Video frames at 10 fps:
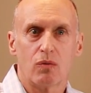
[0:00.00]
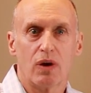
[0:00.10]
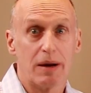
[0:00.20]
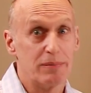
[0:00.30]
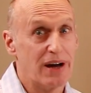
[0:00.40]

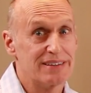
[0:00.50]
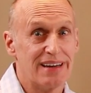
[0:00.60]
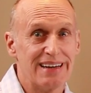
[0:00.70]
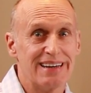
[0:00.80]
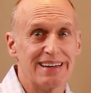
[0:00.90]
Well, I'm not
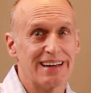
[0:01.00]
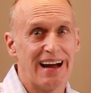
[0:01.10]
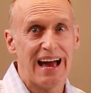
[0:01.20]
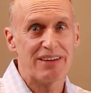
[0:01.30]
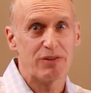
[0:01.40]
taking
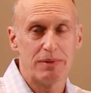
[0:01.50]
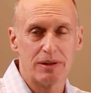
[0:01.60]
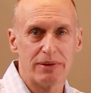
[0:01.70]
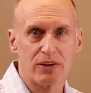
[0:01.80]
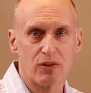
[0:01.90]
a 0.5
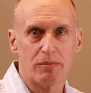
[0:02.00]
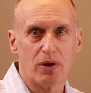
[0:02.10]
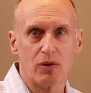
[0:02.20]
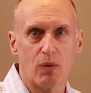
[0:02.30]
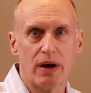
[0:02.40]
millimeter of
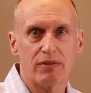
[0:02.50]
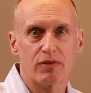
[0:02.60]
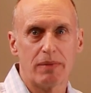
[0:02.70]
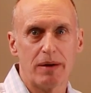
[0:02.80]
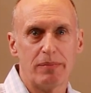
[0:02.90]
bone away
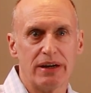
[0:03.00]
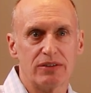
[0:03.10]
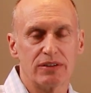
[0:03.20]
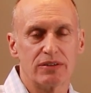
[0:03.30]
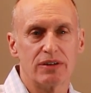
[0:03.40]
from my
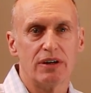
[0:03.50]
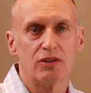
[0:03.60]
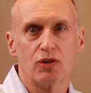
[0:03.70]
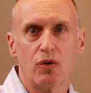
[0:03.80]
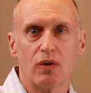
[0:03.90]
patients,
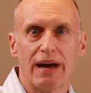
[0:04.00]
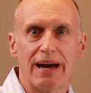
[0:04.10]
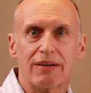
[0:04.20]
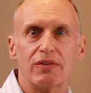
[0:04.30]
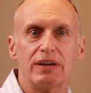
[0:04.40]
so
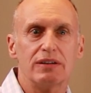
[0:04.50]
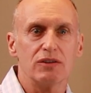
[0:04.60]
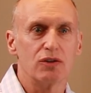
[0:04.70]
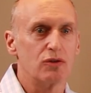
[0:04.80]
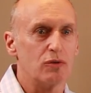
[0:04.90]
every
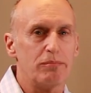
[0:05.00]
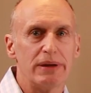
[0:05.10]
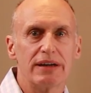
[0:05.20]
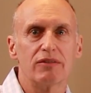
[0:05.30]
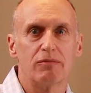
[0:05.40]
little
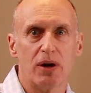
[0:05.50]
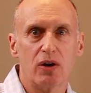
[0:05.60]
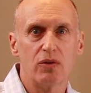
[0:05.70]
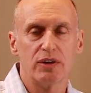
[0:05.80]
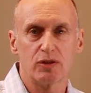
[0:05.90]
bit of
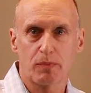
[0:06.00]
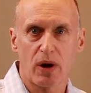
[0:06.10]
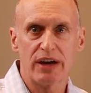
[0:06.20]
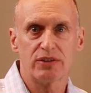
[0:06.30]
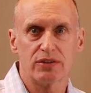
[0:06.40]
bone is
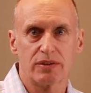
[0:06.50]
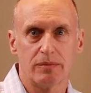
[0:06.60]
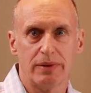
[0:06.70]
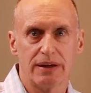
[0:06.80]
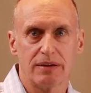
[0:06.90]
precious to
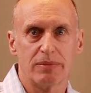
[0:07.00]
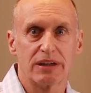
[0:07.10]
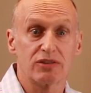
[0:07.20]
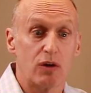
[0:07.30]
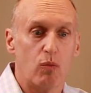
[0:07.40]
me
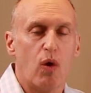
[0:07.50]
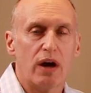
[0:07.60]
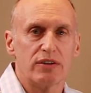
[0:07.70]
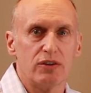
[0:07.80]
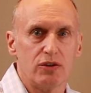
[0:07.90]
because I
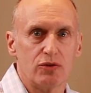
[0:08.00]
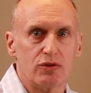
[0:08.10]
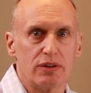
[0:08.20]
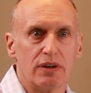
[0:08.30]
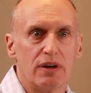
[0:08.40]
want to
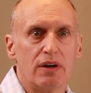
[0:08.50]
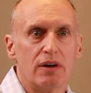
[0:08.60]
use it